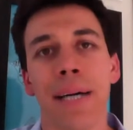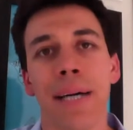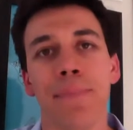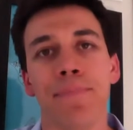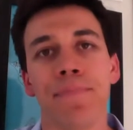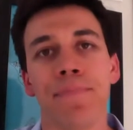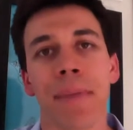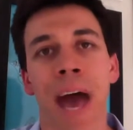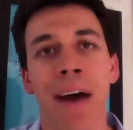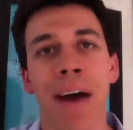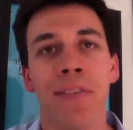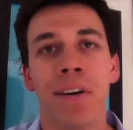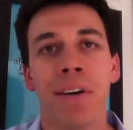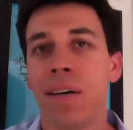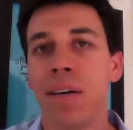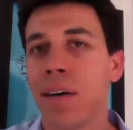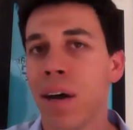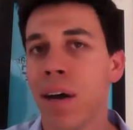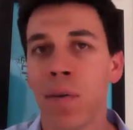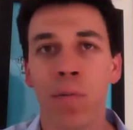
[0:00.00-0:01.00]
have
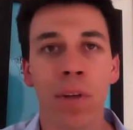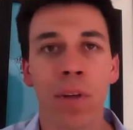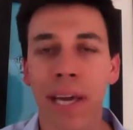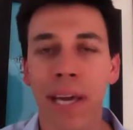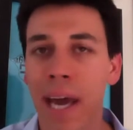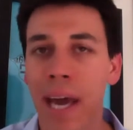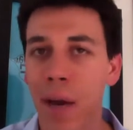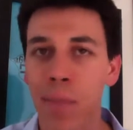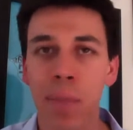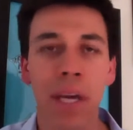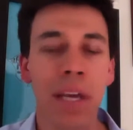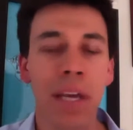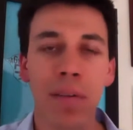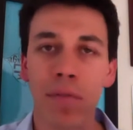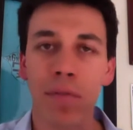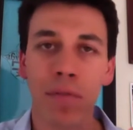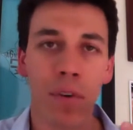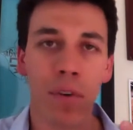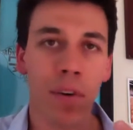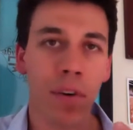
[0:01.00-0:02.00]
a really kind of
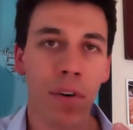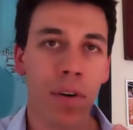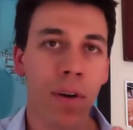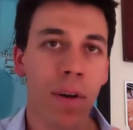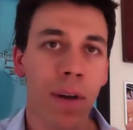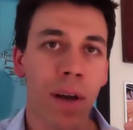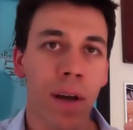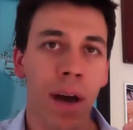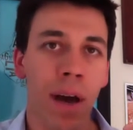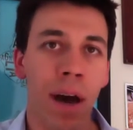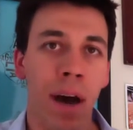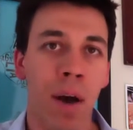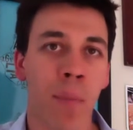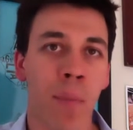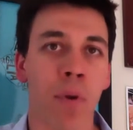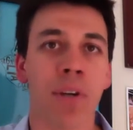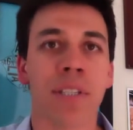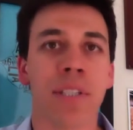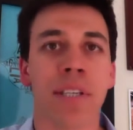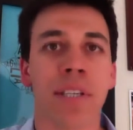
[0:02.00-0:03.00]
meaningful,
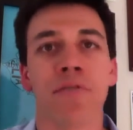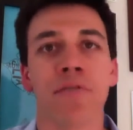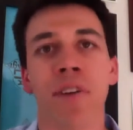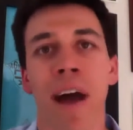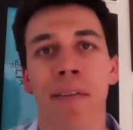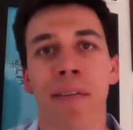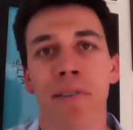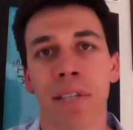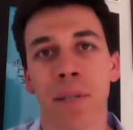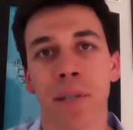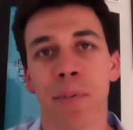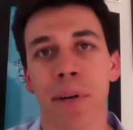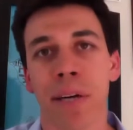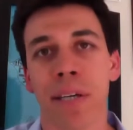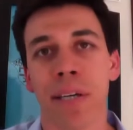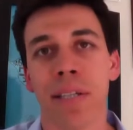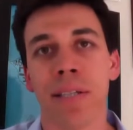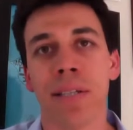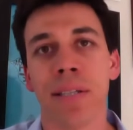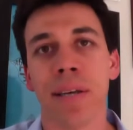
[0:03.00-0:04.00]
immersive travel
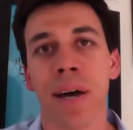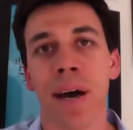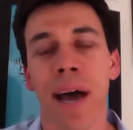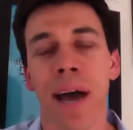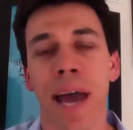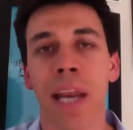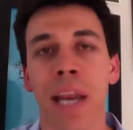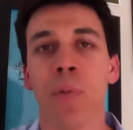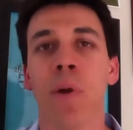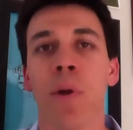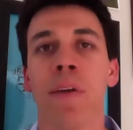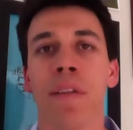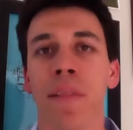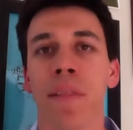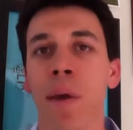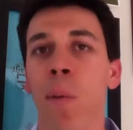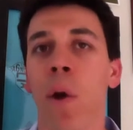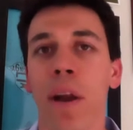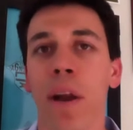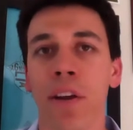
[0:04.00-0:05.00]
experience anywhere that
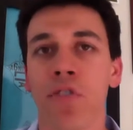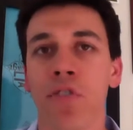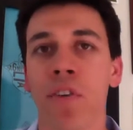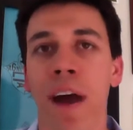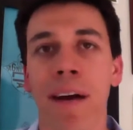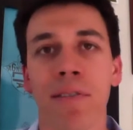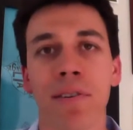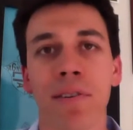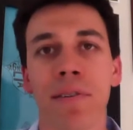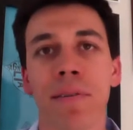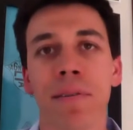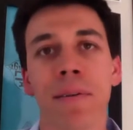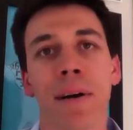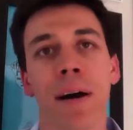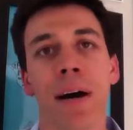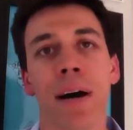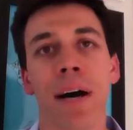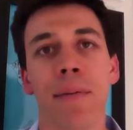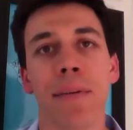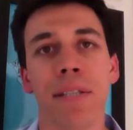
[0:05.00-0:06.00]
they want to travel.
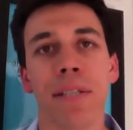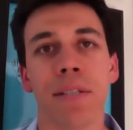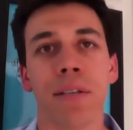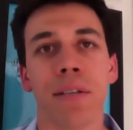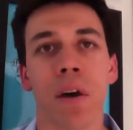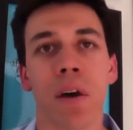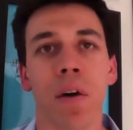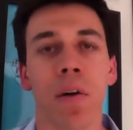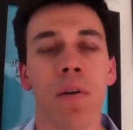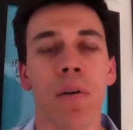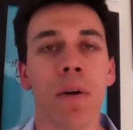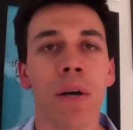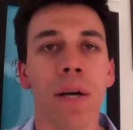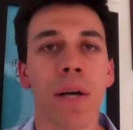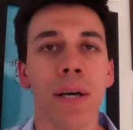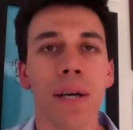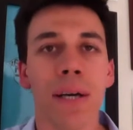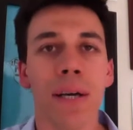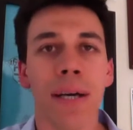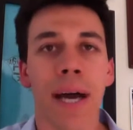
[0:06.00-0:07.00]
And so
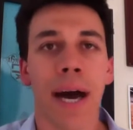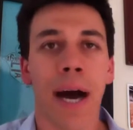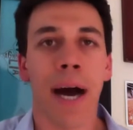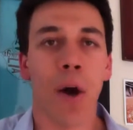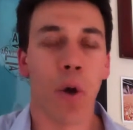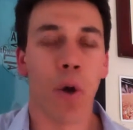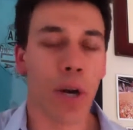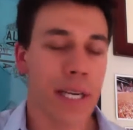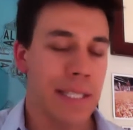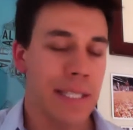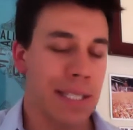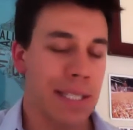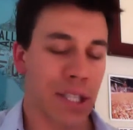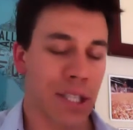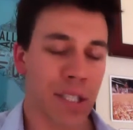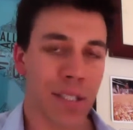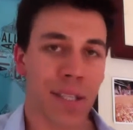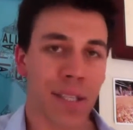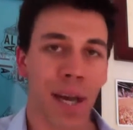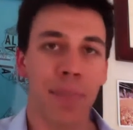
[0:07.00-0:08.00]

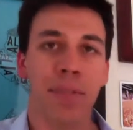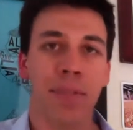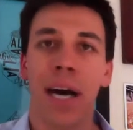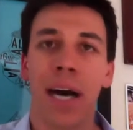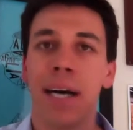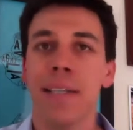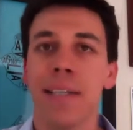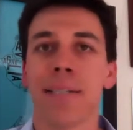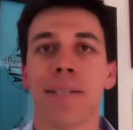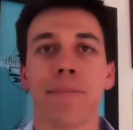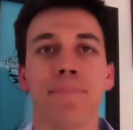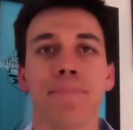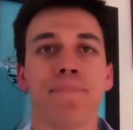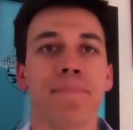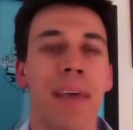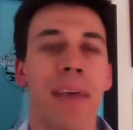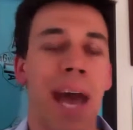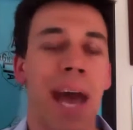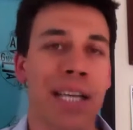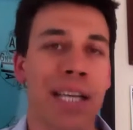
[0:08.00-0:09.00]
organizations come to us,
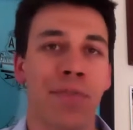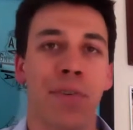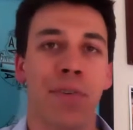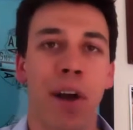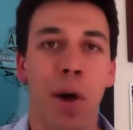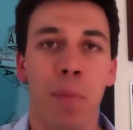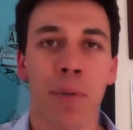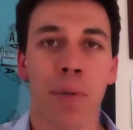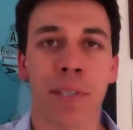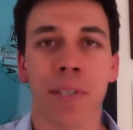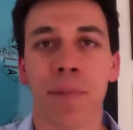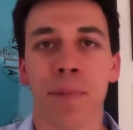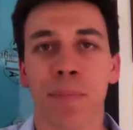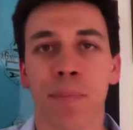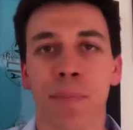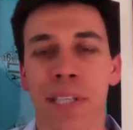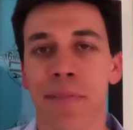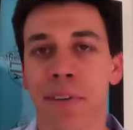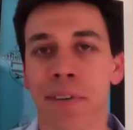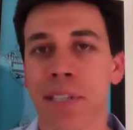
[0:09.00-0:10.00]
ask for help with
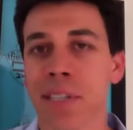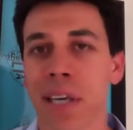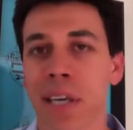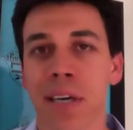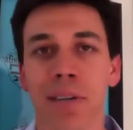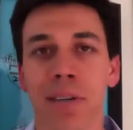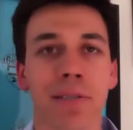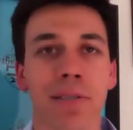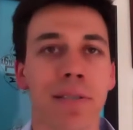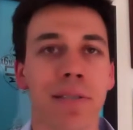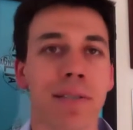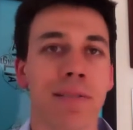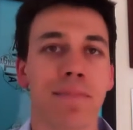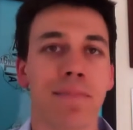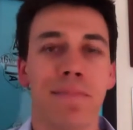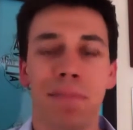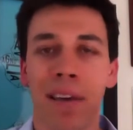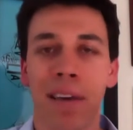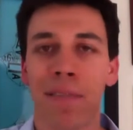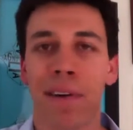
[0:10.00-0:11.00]
specific skills,
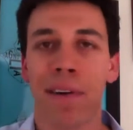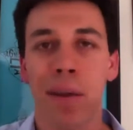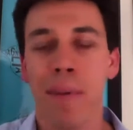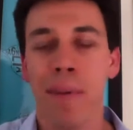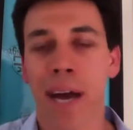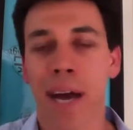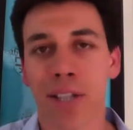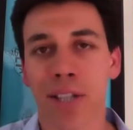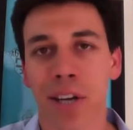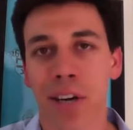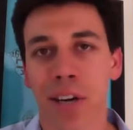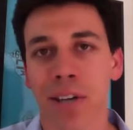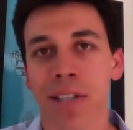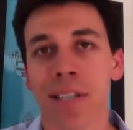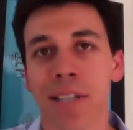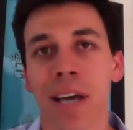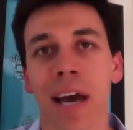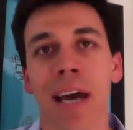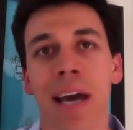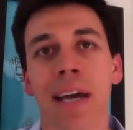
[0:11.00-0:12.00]
they find a match on our
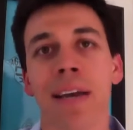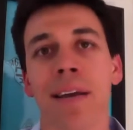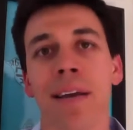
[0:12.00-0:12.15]
site,